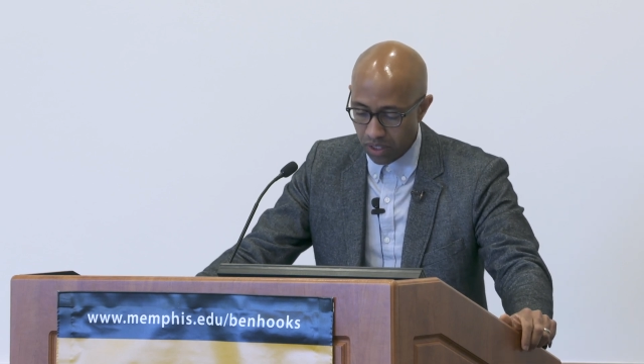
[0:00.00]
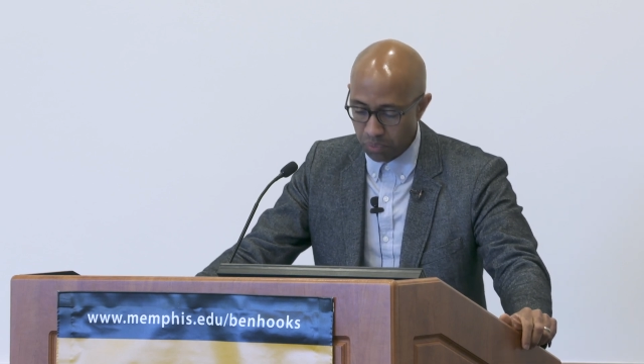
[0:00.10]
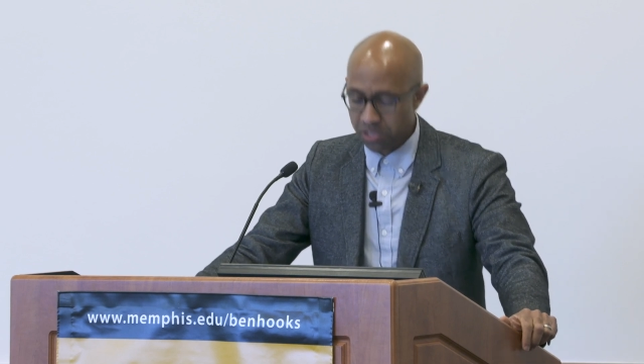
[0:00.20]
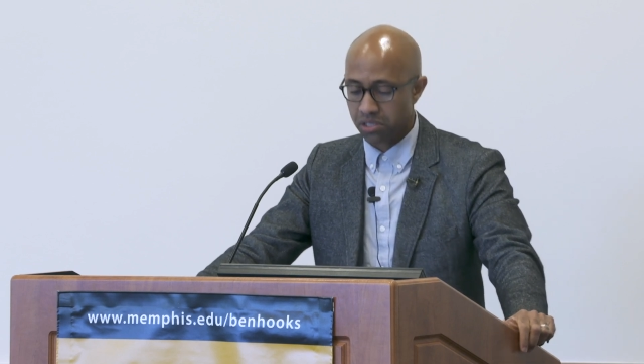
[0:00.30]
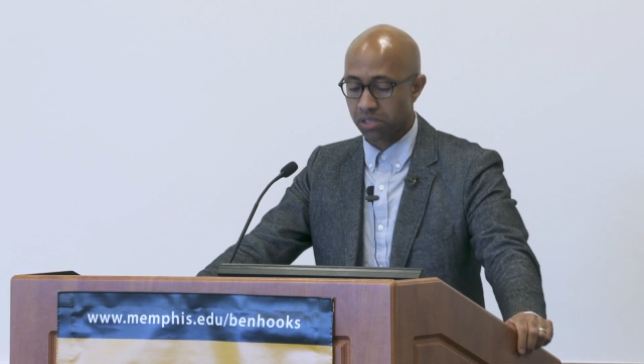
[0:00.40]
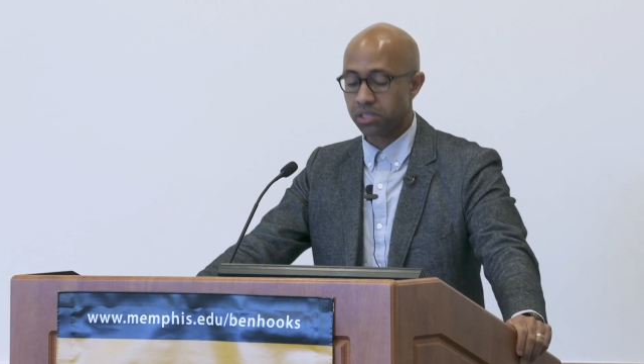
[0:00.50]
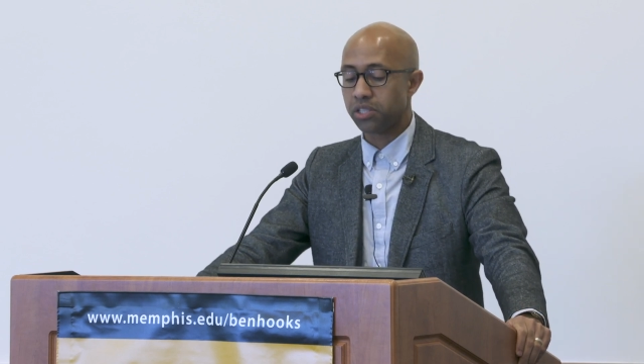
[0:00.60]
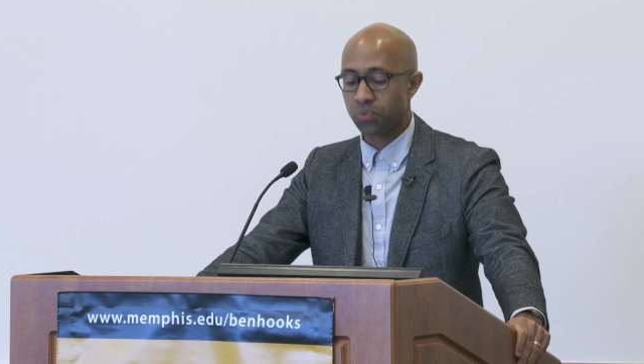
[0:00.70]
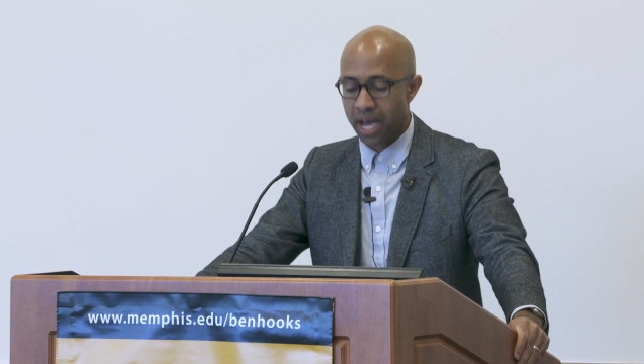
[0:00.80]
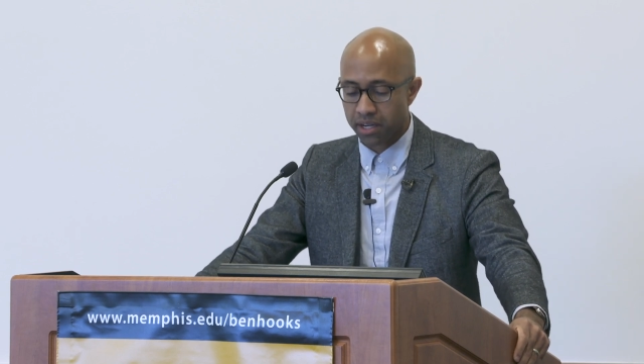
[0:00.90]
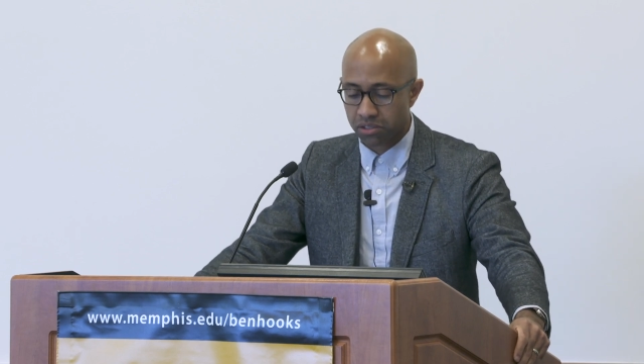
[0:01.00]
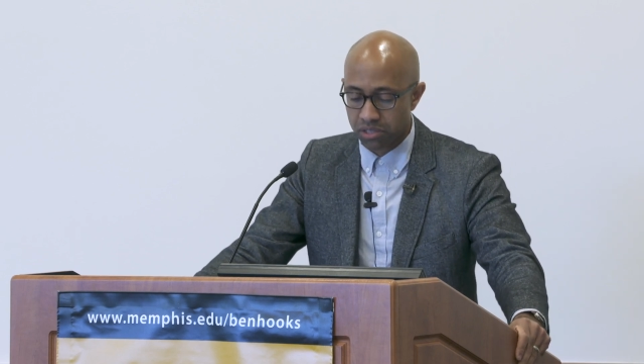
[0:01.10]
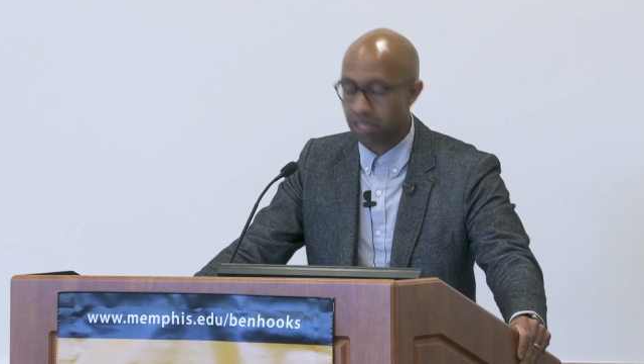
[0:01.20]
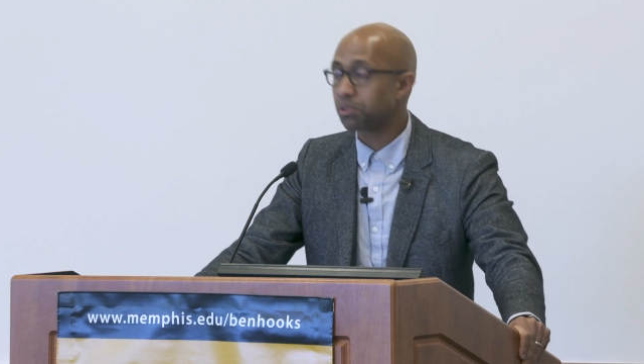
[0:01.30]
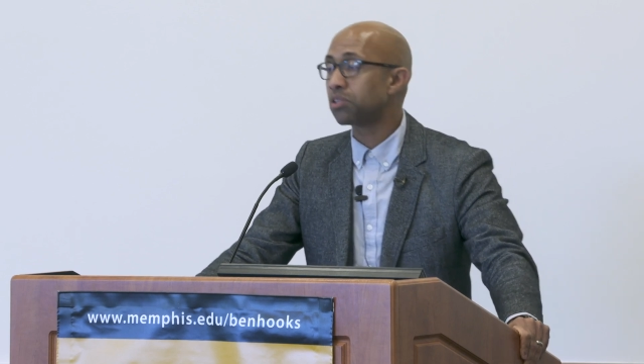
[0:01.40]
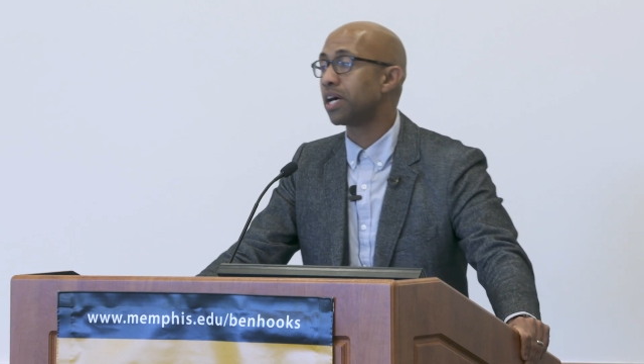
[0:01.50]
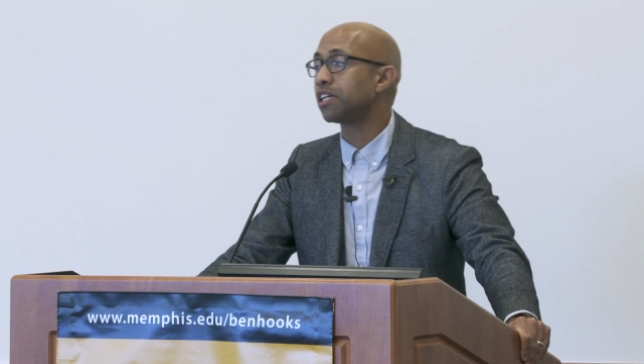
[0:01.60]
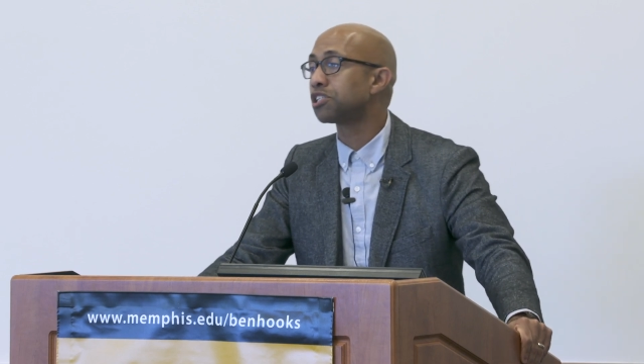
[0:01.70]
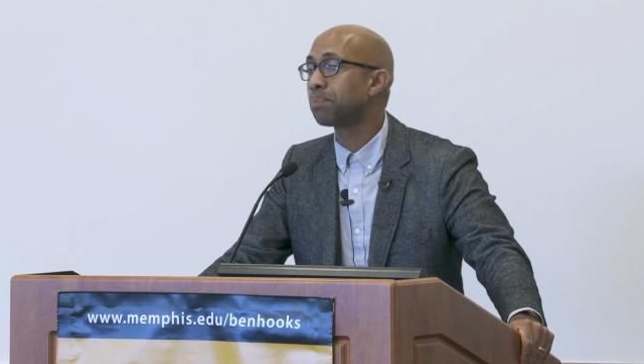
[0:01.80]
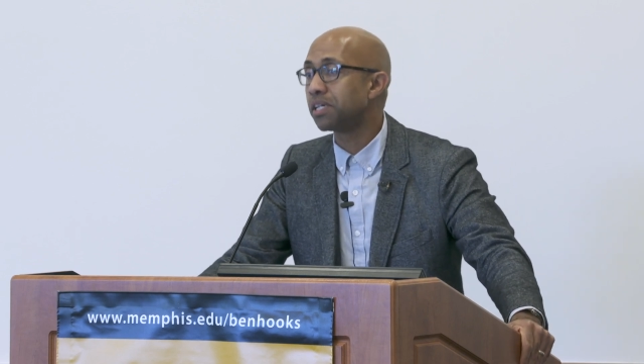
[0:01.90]
We still need radical
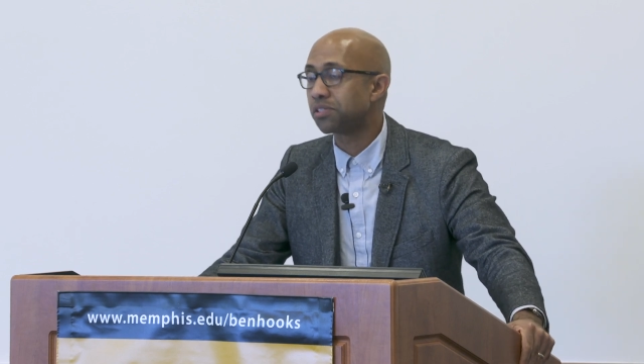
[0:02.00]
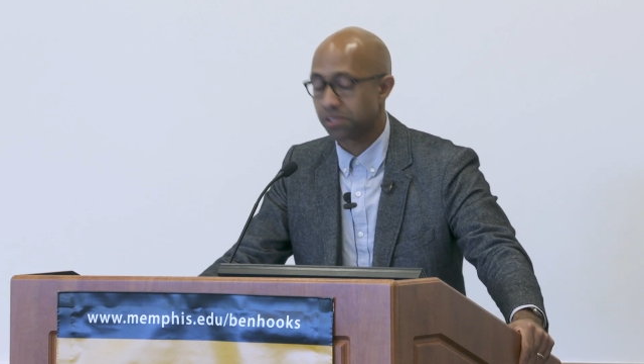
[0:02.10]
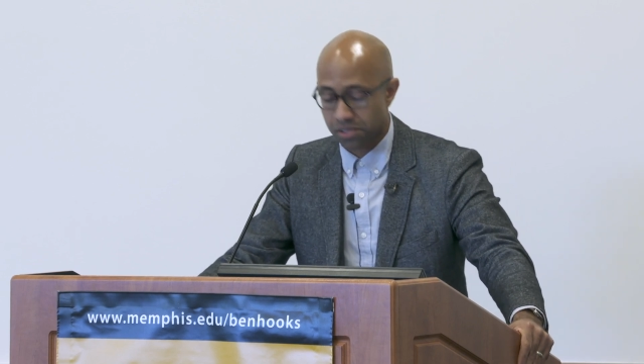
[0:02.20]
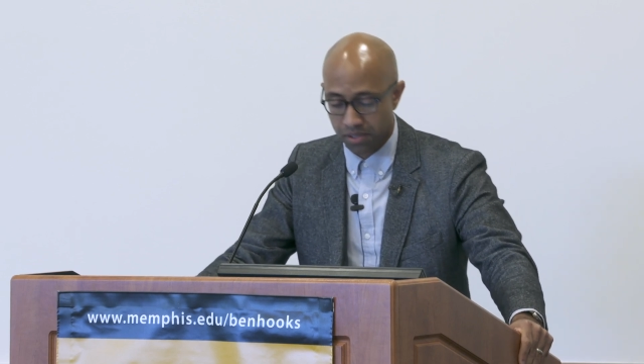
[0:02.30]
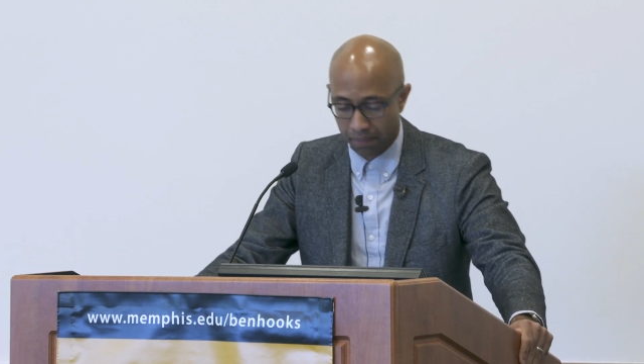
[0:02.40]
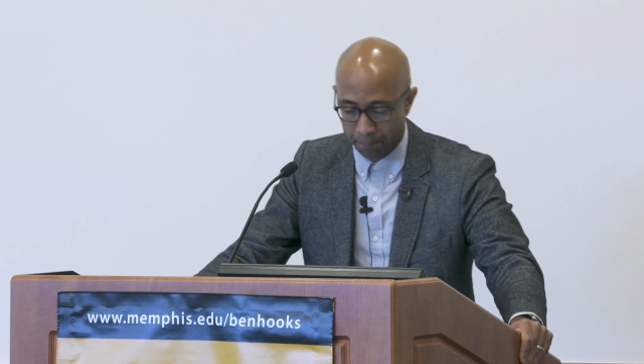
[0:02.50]
democratic spaces